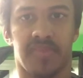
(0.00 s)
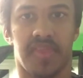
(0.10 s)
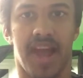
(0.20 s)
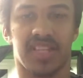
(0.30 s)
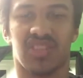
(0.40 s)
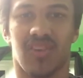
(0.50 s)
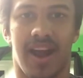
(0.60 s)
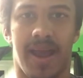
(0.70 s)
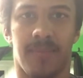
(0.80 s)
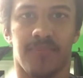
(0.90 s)
That's
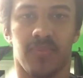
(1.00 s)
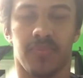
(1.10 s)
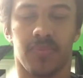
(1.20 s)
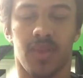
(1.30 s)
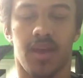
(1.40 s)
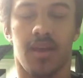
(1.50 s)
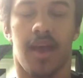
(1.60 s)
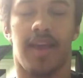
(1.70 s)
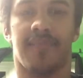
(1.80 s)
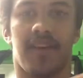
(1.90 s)
right
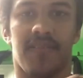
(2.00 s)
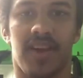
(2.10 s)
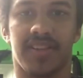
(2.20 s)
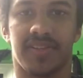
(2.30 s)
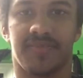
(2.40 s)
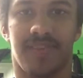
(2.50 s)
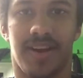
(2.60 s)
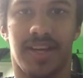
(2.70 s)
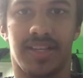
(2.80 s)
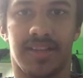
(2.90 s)
a Five Nights at
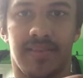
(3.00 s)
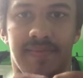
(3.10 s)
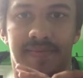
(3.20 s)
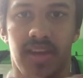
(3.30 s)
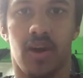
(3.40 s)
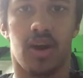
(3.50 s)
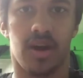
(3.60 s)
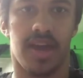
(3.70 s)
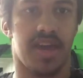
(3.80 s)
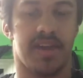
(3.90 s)
Freddy's
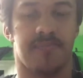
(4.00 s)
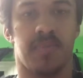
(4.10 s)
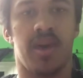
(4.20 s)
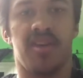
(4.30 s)
VR game.